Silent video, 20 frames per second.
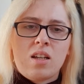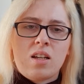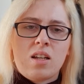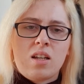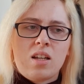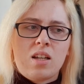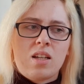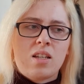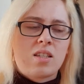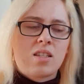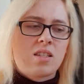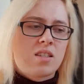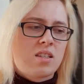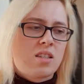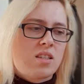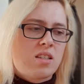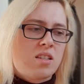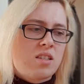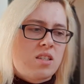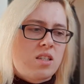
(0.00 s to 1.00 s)
is
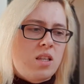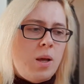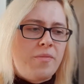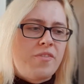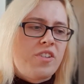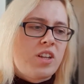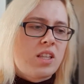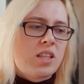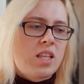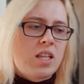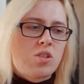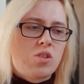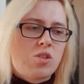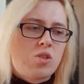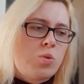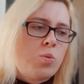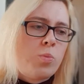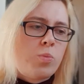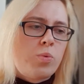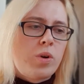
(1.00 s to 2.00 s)
something that
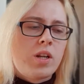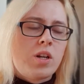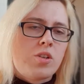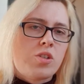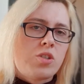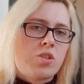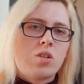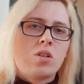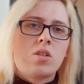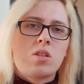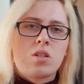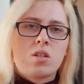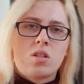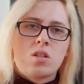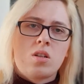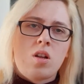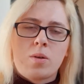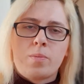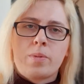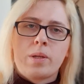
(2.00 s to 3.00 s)
Tomb Raider should
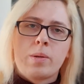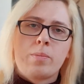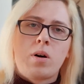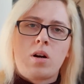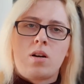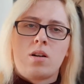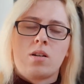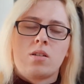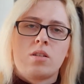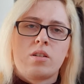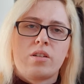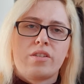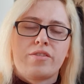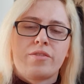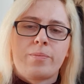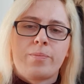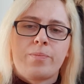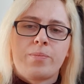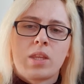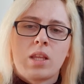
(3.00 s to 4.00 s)
not be part of.
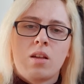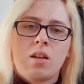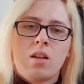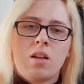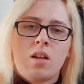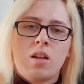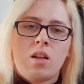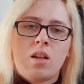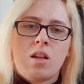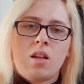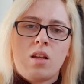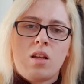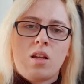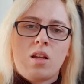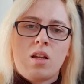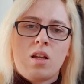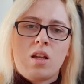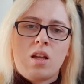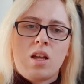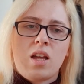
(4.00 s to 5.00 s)

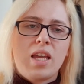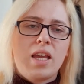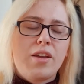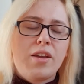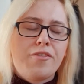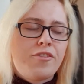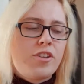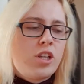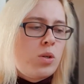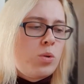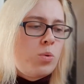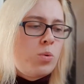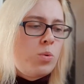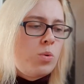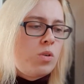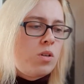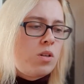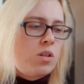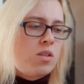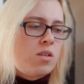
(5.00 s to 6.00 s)
If
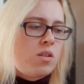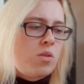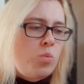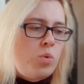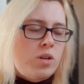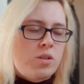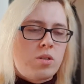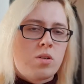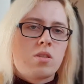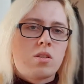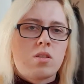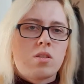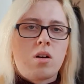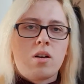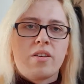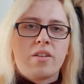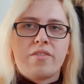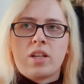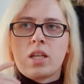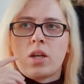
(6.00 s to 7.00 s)
you want to start a
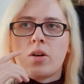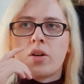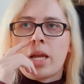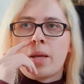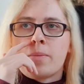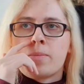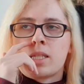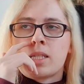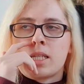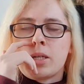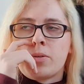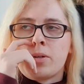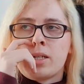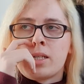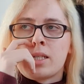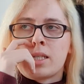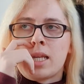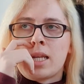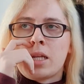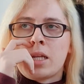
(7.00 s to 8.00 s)
video game series
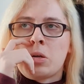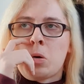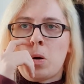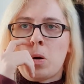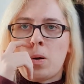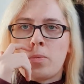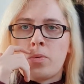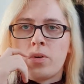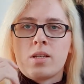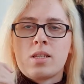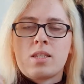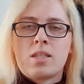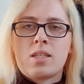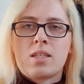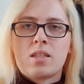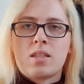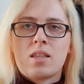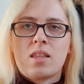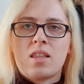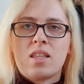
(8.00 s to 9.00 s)
that incorporates
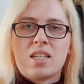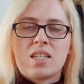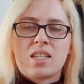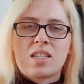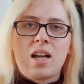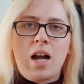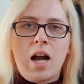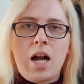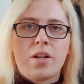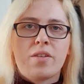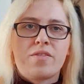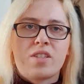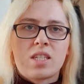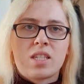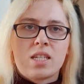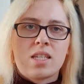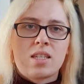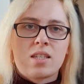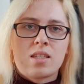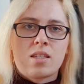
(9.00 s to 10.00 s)
this kind of
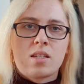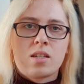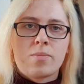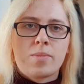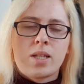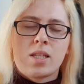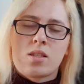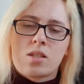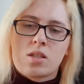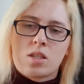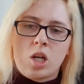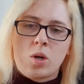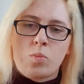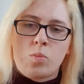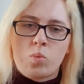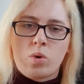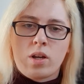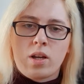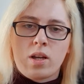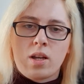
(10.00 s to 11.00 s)
system in some
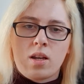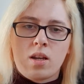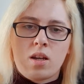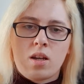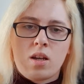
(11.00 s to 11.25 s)
way,